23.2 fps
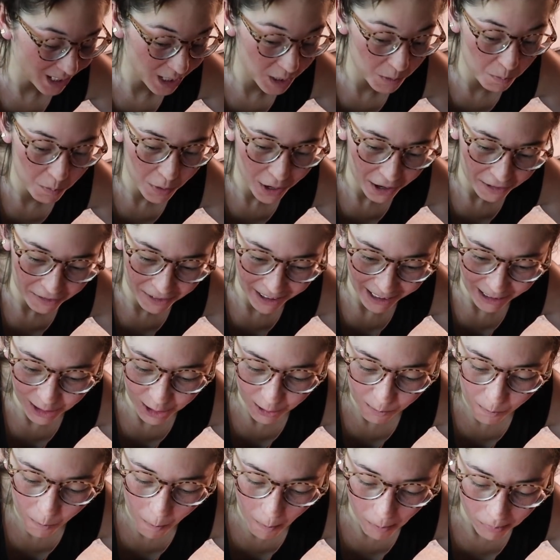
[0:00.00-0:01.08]
It's
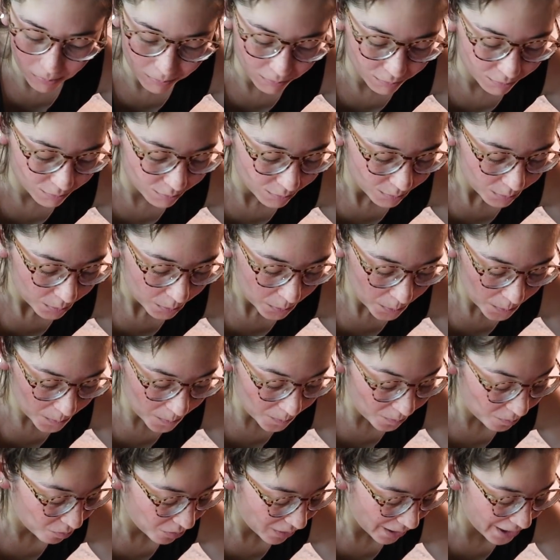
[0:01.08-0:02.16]
perfect.
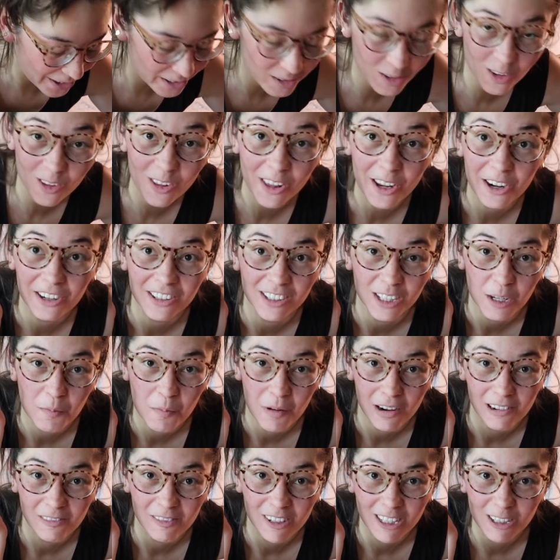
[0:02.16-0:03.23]
It's literally
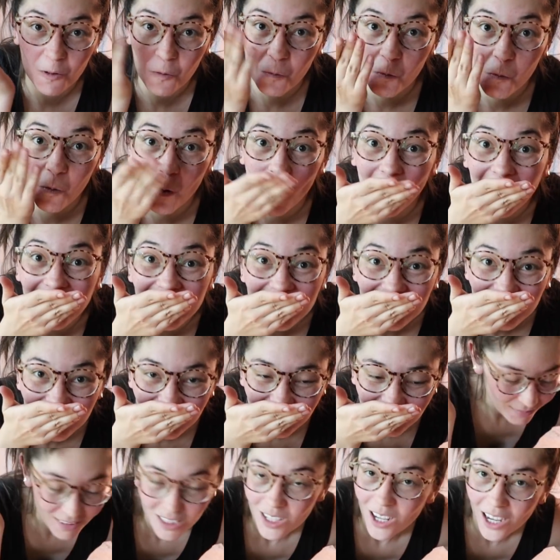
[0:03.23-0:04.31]
perfect. What?
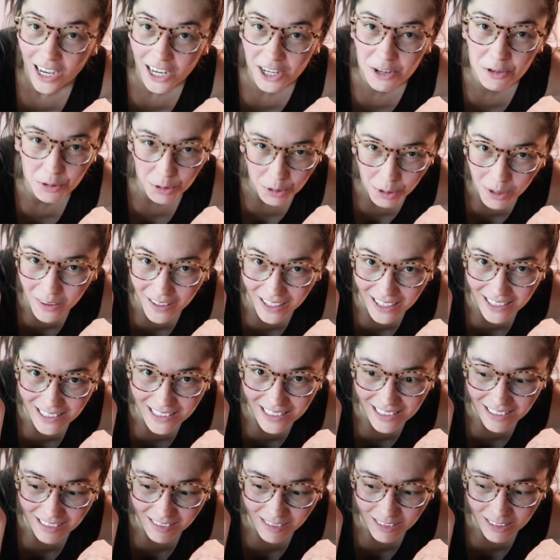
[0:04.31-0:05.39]
I grew
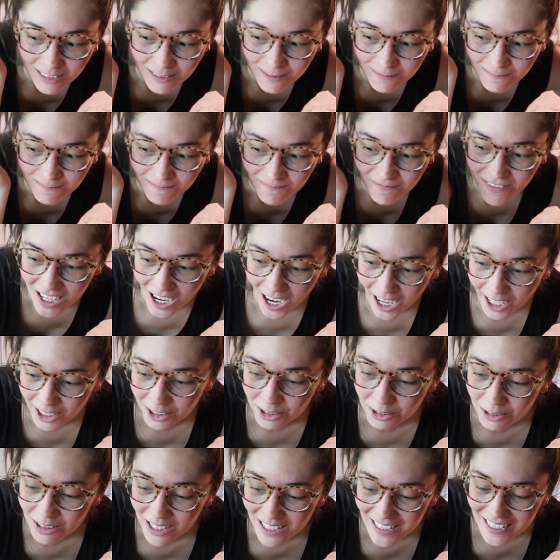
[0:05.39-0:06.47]
this. I
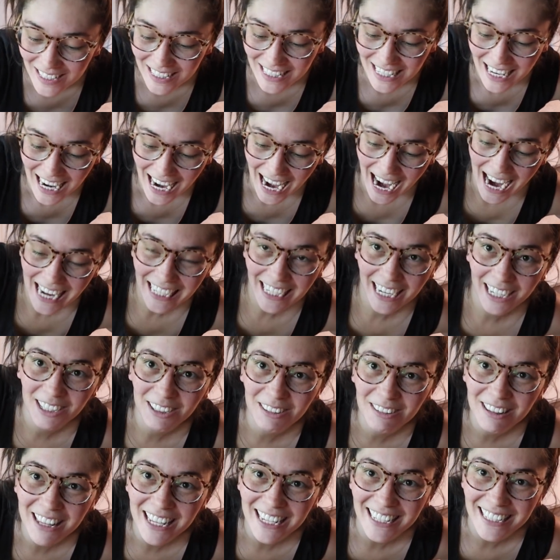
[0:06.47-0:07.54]
grew this and I
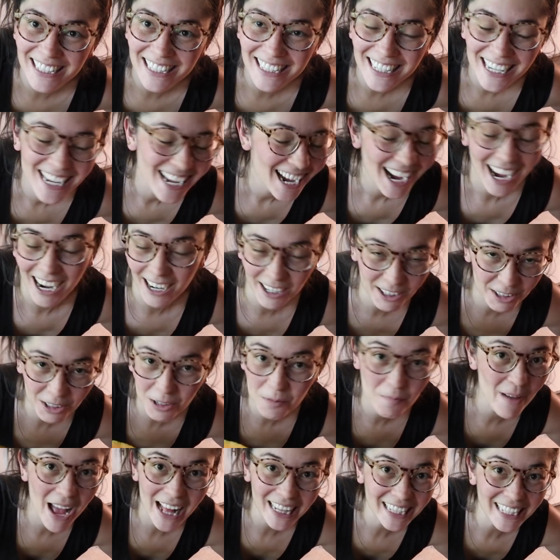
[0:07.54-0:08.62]
grew this. I grew
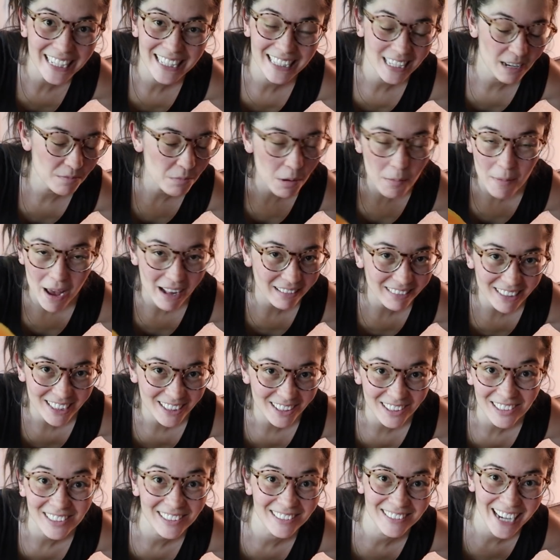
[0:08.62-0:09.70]
melons. I'm a melon
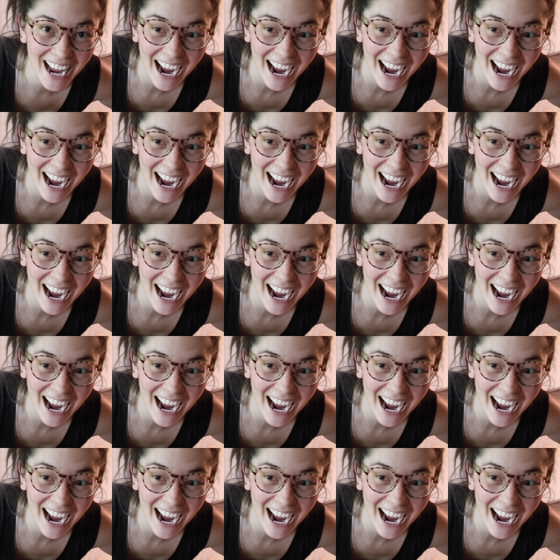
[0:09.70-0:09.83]
girl